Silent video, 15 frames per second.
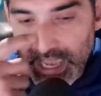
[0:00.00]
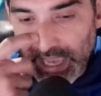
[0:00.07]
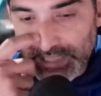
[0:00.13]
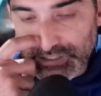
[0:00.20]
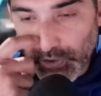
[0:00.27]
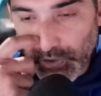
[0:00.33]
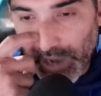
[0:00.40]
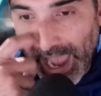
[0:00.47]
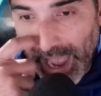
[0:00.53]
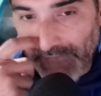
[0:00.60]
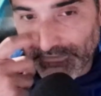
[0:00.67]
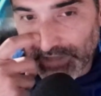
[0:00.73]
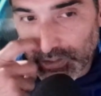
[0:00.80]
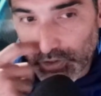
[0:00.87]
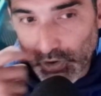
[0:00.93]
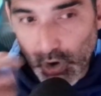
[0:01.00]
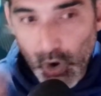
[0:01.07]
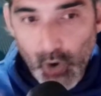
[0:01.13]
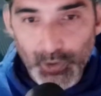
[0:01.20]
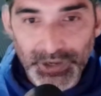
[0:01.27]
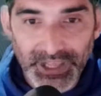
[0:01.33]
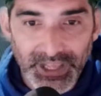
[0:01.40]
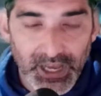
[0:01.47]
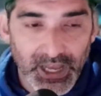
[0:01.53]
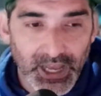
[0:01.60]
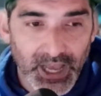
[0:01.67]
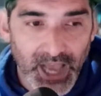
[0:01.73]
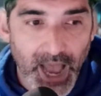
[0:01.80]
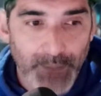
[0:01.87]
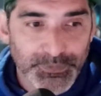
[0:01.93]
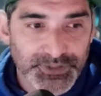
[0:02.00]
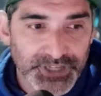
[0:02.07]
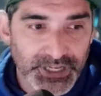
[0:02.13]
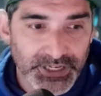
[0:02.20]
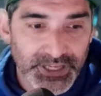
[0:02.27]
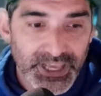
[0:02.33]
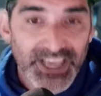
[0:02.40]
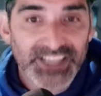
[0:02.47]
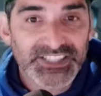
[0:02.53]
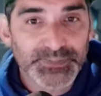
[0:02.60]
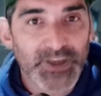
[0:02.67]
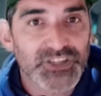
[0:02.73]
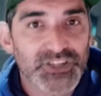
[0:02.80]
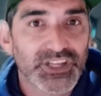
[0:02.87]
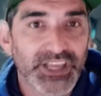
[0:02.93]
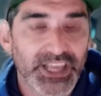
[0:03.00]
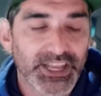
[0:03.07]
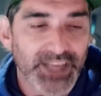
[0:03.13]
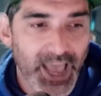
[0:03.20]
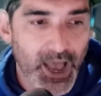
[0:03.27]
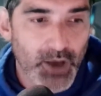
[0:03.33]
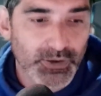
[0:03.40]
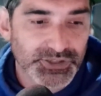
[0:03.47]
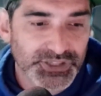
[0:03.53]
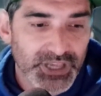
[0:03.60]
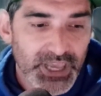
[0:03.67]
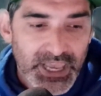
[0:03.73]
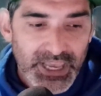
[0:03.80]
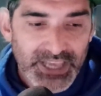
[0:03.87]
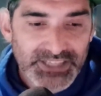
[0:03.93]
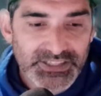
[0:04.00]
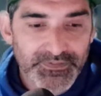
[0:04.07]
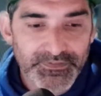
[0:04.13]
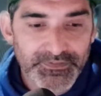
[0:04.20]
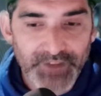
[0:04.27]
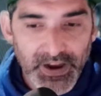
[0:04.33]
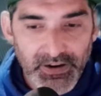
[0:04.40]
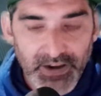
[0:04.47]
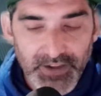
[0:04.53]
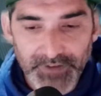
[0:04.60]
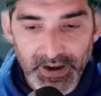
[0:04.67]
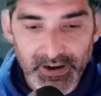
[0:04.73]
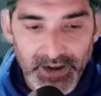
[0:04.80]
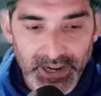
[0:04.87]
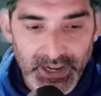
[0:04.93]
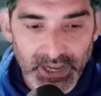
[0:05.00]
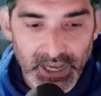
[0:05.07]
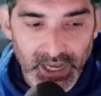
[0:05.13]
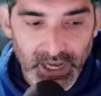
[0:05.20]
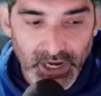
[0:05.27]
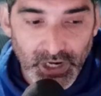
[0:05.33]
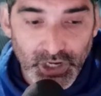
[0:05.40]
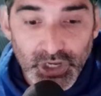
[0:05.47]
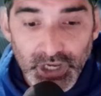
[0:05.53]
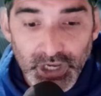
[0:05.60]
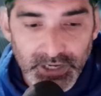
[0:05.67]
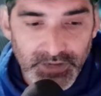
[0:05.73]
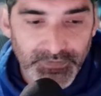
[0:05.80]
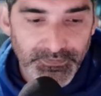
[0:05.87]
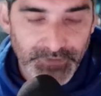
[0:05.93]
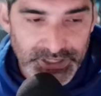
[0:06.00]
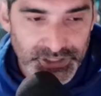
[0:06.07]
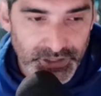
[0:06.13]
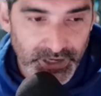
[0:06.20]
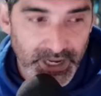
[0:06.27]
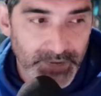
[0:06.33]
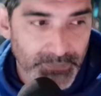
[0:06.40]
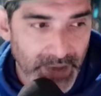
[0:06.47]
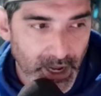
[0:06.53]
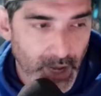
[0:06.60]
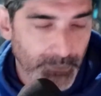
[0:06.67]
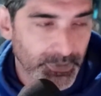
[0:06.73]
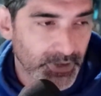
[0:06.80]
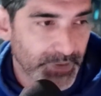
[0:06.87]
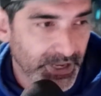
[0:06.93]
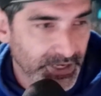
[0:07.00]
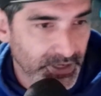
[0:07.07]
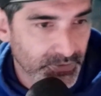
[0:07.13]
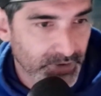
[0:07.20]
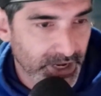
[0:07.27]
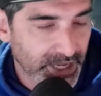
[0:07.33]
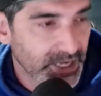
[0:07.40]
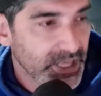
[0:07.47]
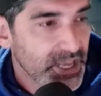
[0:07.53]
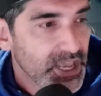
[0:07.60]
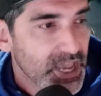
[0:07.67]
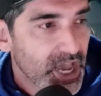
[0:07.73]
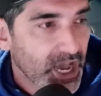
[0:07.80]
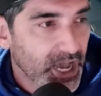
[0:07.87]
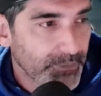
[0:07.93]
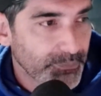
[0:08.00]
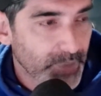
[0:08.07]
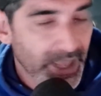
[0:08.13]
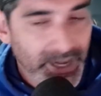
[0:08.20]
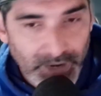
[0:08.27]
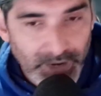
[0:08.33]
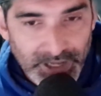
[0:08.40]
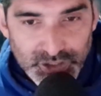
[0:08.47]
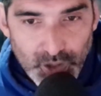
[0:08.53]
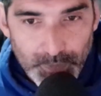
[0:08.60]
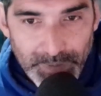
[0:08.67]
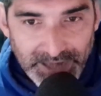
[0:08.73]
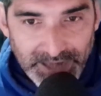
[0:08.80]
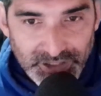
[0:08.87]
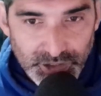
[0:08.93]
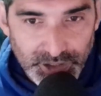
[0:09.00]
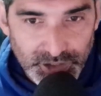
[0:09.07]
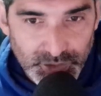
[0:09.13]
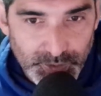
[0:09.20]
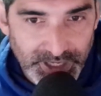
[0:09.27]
And so having your own option, especially in-house, is a very, very good feature in my humble opinion, right? Anyway, let's go back to the tweet